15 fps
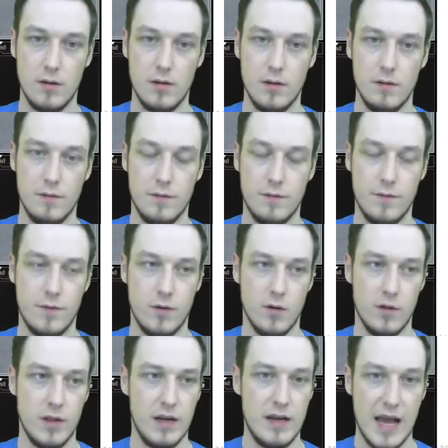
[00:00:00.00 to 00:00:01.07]
for
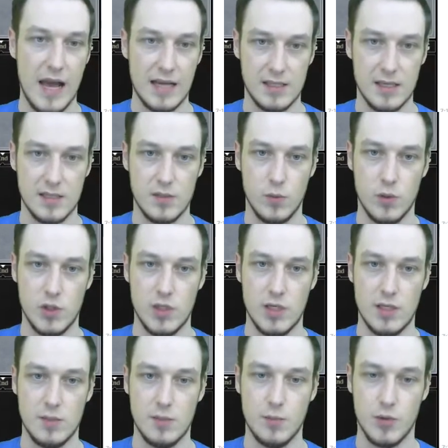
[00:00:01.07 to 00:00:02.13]
the Nexus, which
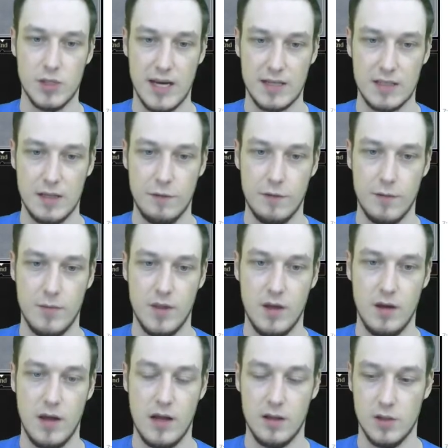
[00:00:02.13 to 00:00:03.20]
is protected from
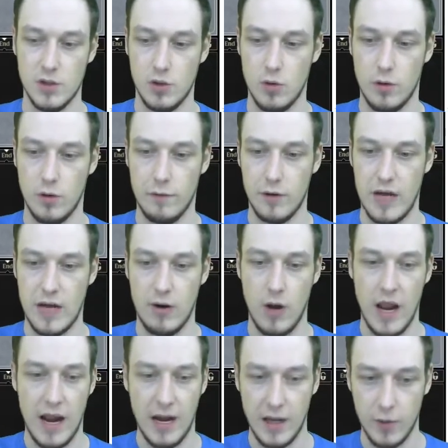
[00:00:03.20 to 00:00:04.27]
the Ellis Norn for now
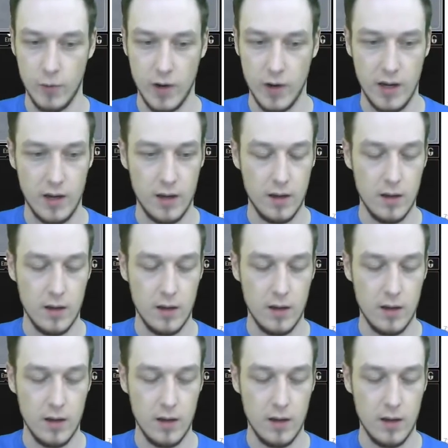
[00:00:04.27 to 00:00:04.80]
anyway.